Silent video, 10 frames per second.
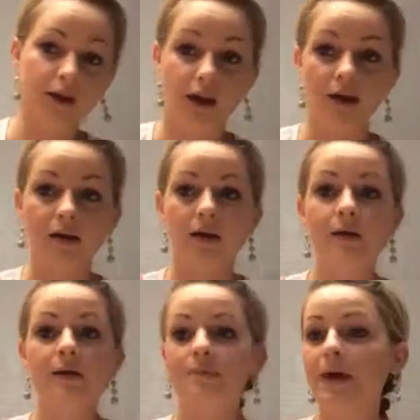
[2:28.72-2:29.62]
Okay,
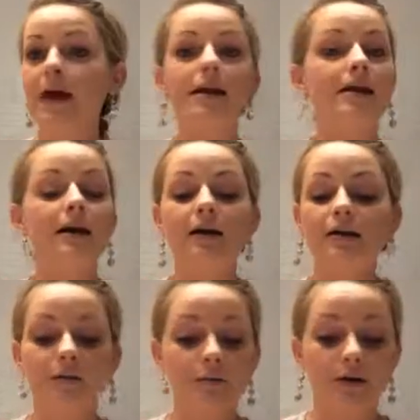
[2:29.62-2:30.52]
I did
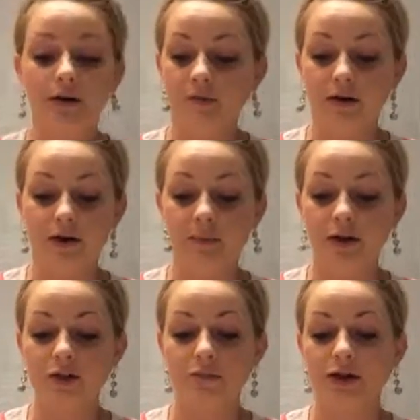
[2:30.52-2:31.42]
not put on very
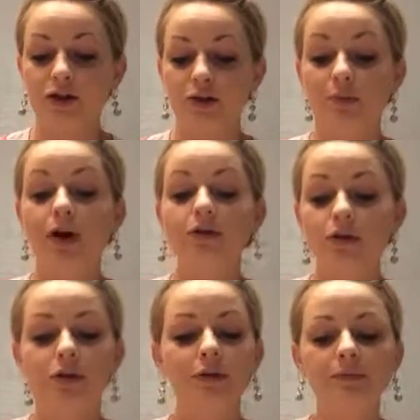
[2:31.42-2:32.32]
much, because your
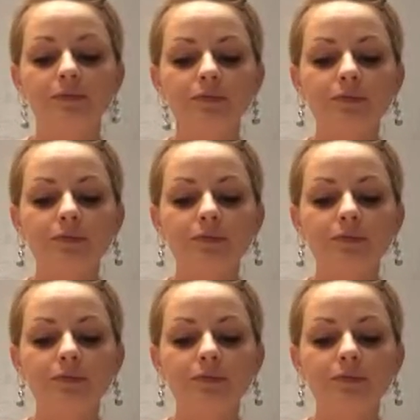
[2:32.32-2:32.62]
bronzer,